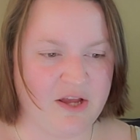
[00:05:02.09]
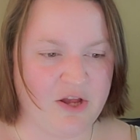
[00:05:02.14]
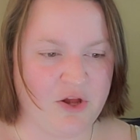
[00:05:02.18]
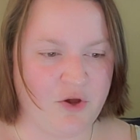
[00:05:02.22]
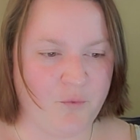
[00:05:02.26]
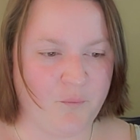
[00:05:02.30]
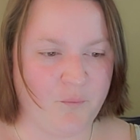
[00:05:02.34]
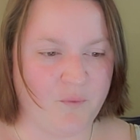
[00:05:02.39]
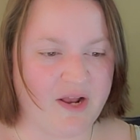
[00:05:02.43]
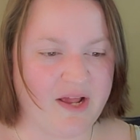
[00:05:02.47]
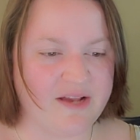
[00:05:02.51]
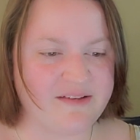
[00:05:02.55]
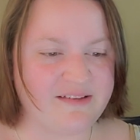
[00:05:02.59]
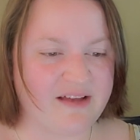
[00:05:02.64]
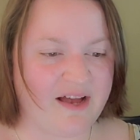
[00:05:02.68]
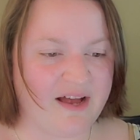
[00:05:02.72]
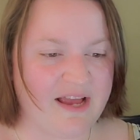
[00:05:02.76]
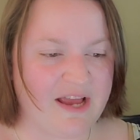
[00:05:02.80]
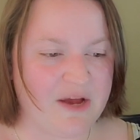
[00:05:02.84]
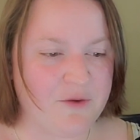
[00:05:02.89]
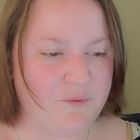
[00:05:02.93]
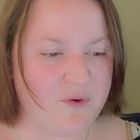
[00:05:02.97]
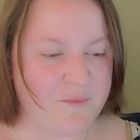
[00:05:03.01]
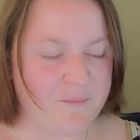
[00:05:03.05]
When I
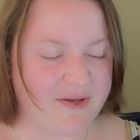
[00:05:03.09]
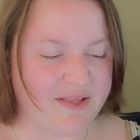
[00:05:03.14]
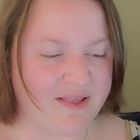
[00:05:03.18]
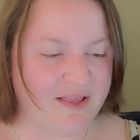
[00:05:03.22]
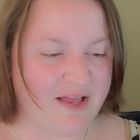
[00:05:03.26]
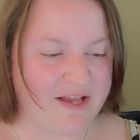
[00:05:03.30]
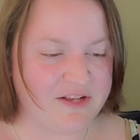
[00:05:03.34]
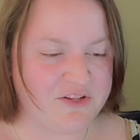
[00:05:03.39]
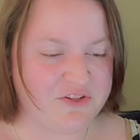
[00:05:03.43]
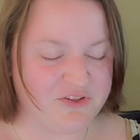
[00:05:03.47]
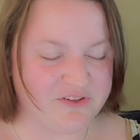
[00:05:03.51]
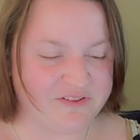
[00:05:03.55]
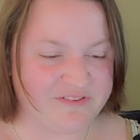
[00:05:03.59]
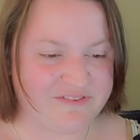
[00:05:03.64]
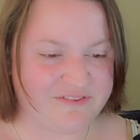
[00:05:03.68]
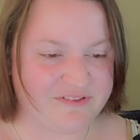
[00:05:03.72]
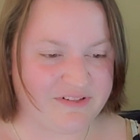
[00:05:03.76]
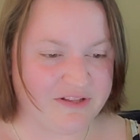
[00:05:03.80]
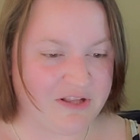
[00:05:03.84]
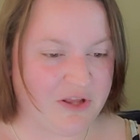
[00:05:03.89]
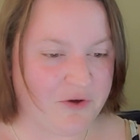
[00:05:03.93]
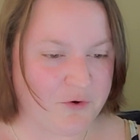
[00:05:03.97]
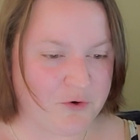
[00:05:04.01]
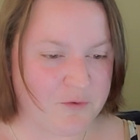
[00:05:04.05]
die, I want my line cooks
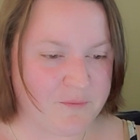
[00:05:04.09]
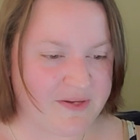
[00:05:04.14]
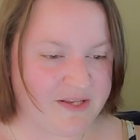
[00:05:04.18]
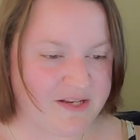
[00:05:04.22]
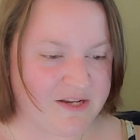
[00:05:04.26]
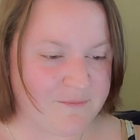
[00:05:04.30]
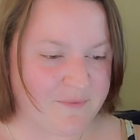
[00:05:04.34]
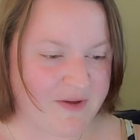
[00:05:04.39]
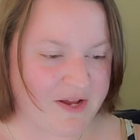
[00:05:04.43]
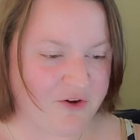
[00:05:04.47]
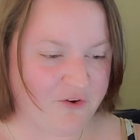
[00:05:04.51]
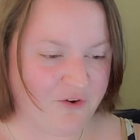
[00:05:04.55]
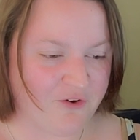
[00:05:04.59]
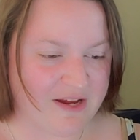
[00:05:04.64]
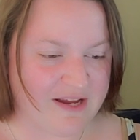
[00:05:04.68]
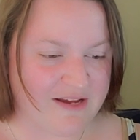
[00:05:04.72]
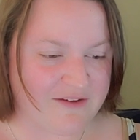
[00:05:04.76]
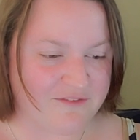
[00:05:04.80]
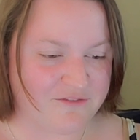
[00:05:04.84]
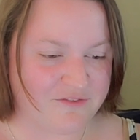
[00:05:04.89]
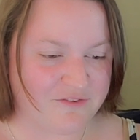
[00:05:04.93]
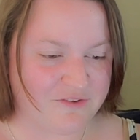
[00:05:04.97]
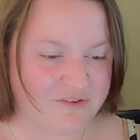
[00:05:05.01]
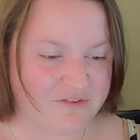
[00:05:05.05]
to lower me into my
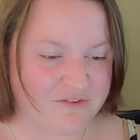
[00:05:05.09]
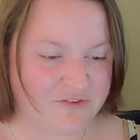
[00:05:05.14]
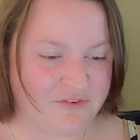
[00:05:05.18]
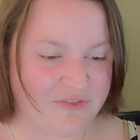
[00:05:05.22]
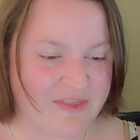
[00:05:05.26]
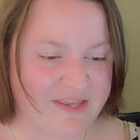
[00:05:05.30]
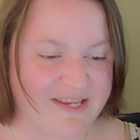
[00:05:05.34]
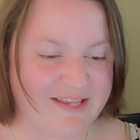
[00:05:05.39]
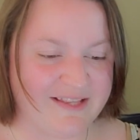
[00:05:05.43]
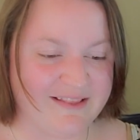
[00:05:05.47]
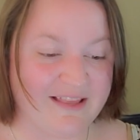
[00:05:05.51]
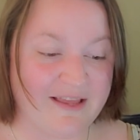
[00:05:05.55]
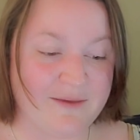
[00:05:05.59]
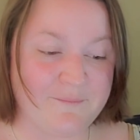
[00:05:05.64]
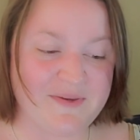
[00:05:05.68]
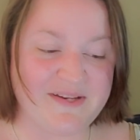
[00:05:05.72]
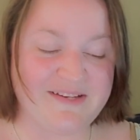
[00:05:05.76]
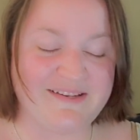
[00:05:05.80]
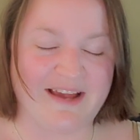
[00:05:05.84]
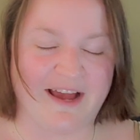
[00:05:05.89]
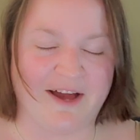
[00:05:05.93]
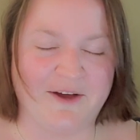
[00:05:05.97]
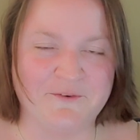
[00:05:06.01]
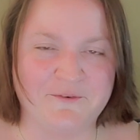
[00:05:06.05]
grave so they can let me
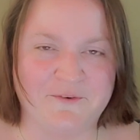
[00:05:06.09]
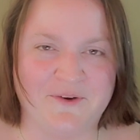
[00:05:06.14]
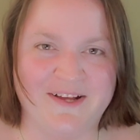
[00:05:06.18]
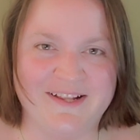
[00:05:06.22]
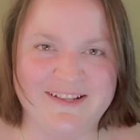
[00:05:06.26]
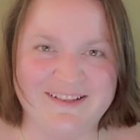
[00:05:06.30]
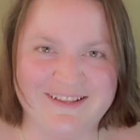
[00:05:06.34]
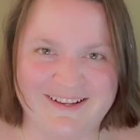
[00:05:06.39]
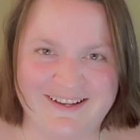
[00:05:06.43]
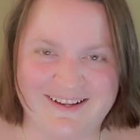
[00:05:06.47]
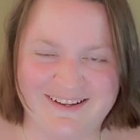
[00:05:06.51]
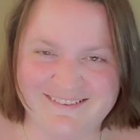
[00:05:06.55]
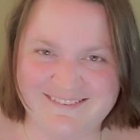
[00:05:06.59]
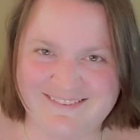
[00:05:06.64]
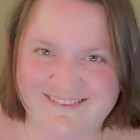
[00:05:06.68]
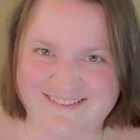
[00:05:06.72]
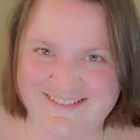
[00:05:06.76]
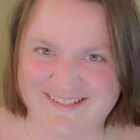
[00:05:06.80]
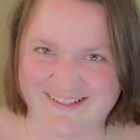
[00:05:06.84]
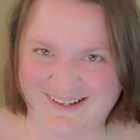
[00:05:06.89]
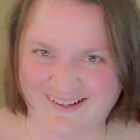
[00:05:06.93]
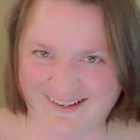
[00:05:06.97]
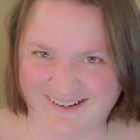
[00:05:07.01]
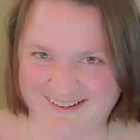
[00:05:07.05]
down one
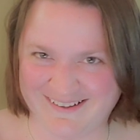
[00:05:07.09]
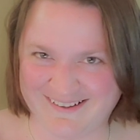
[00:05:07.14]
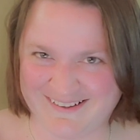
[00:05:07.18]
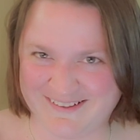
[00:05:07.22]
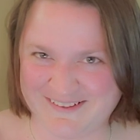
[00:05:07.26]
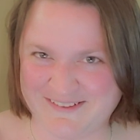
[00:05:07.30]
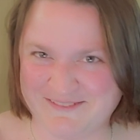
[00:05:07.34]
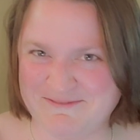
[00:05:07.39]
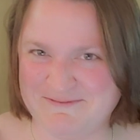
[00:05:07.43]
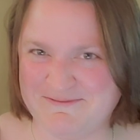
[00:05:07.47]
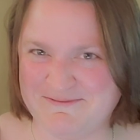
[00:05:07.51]
last time.